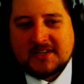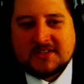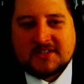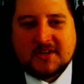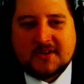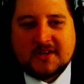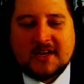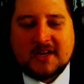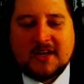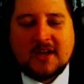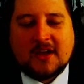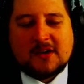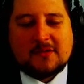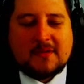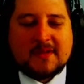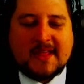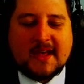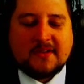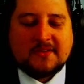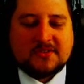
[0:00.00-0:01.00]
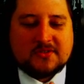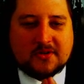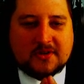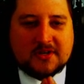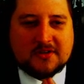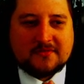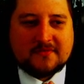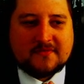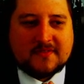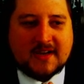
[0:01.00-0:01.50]
Dota without
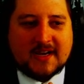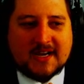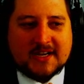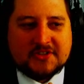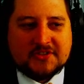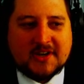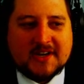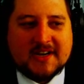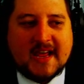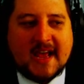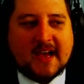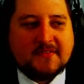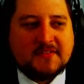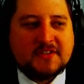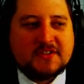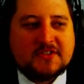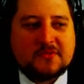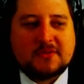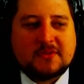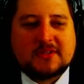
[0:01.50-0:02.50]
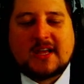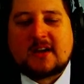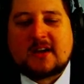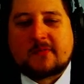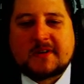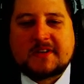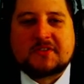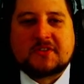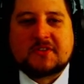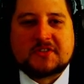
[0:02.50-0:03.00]
sort of uh, trying to have to do a lot
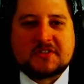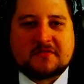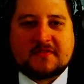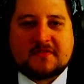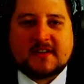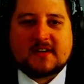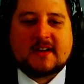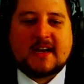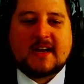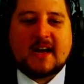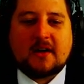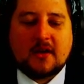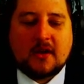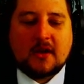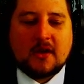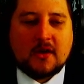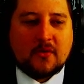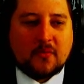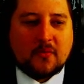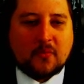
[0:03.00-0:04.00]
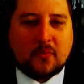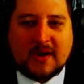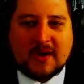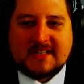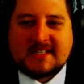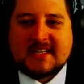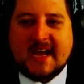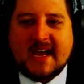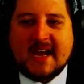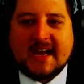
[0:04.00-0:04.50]
of research to figure out
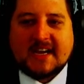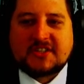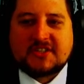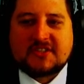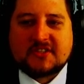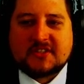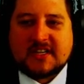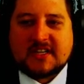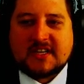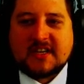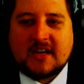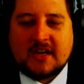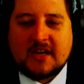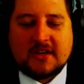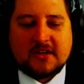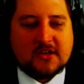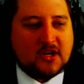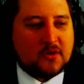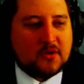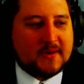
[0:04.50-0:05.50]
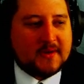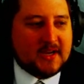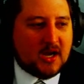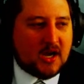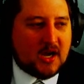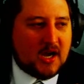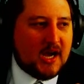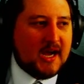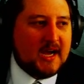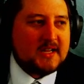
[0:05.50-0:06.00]
what's actually going
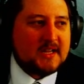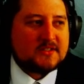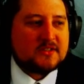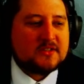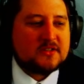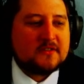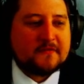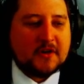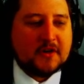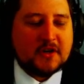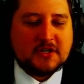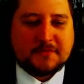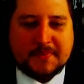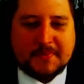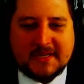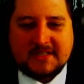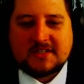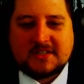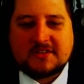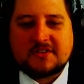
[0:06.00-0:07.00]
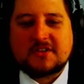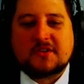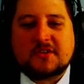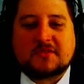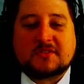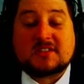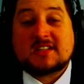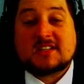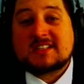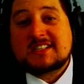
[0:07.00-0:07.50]
on. So the first piece of
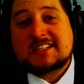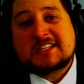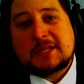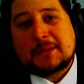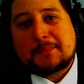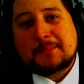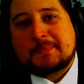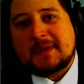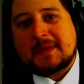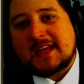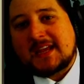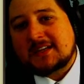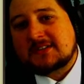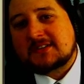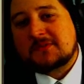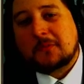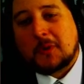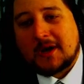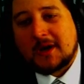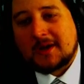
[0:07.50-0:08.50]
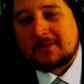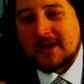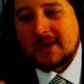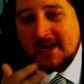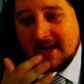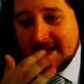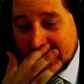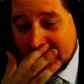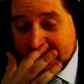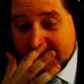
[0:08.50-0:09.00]
news, and this is the the biggest one
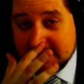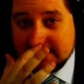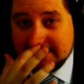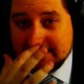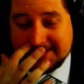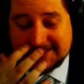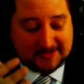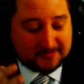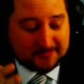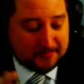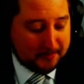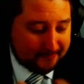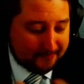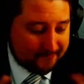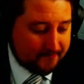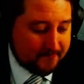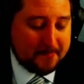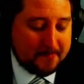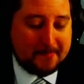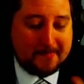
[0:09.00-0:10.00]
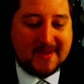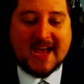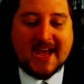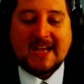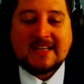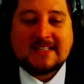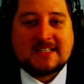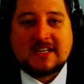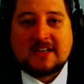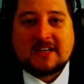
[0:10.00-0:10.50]
right now. This is
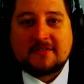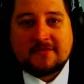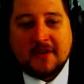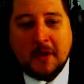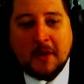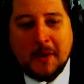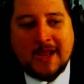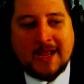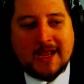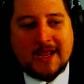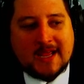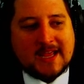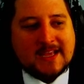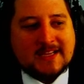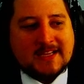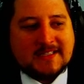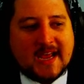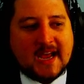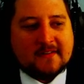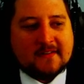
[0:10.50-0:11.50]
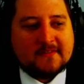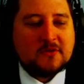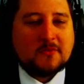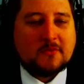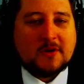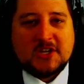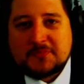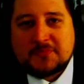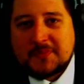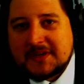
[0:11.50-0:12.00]
massive is
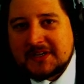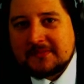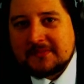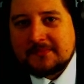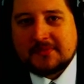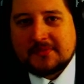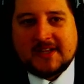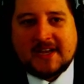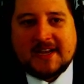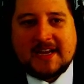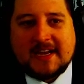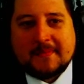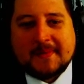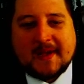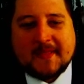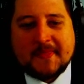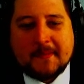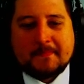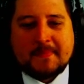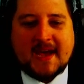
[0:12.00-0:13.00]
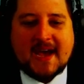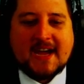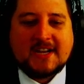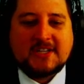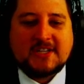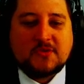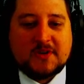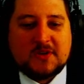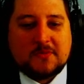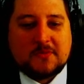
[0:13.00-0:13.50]
everyone's been complaining about the
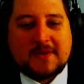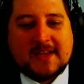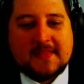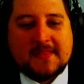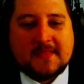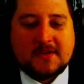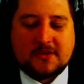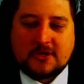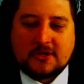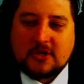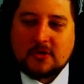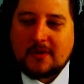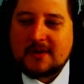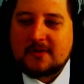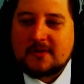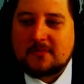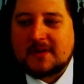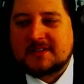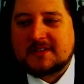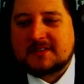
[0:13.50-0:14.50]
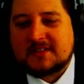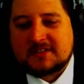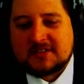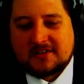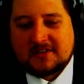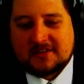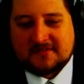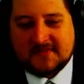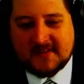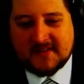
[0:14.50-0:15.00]
patch. When do we get the new one? When's this
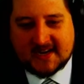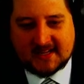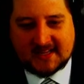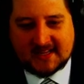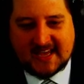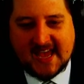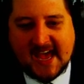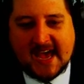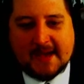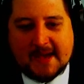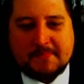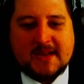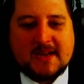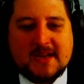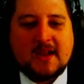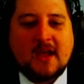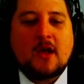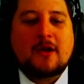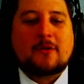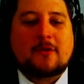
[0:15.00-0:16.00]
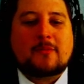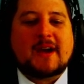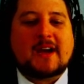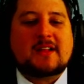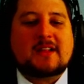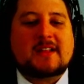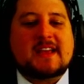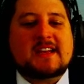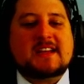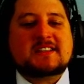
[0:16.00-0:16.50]
going to finally happen?
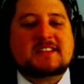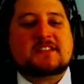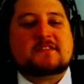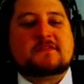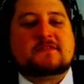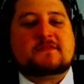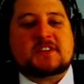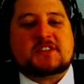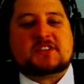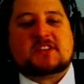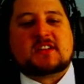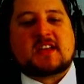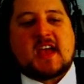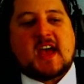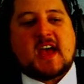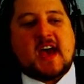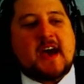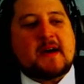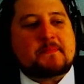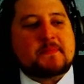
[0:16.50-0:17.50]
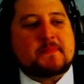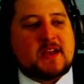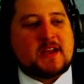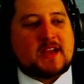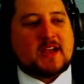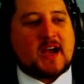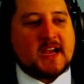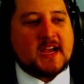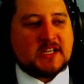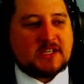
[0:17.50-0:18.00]
Well, it is officially
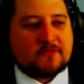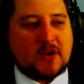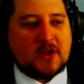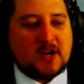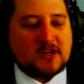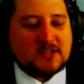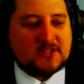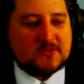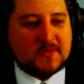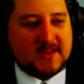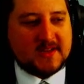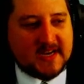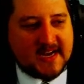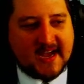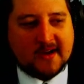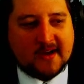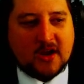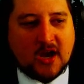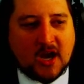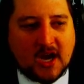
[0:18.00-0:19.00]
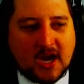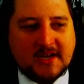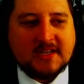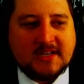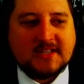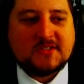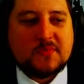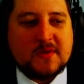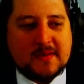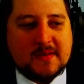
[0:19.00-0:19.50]
happening. Icefrog tweeted out on
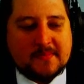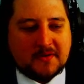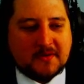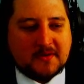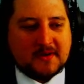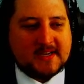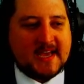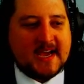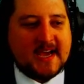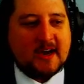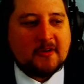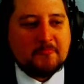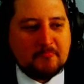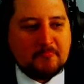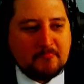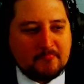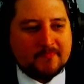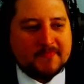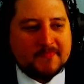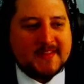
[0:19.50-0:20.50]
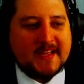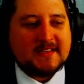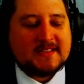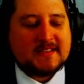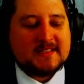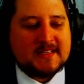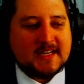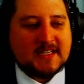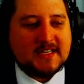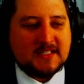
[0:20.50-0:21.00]
his Weibo account that
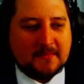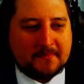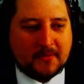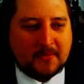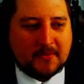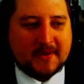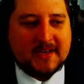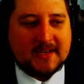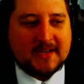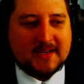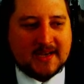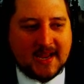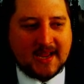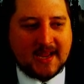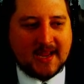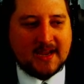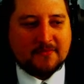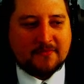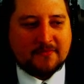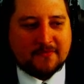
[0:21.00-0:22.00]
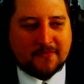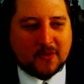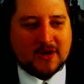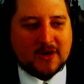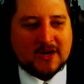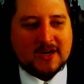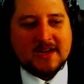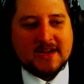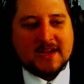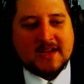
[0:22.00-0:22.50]

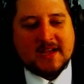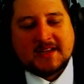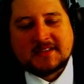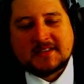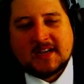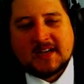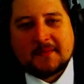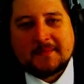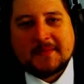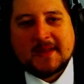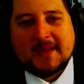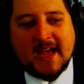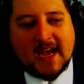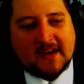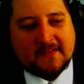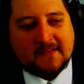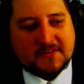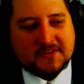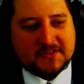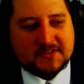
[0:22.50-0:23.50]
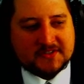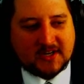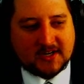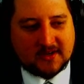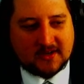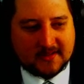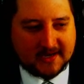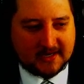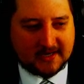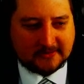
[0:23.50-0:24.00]
6.84 is coming after
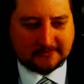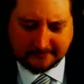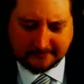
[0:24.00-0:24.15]
Starladder.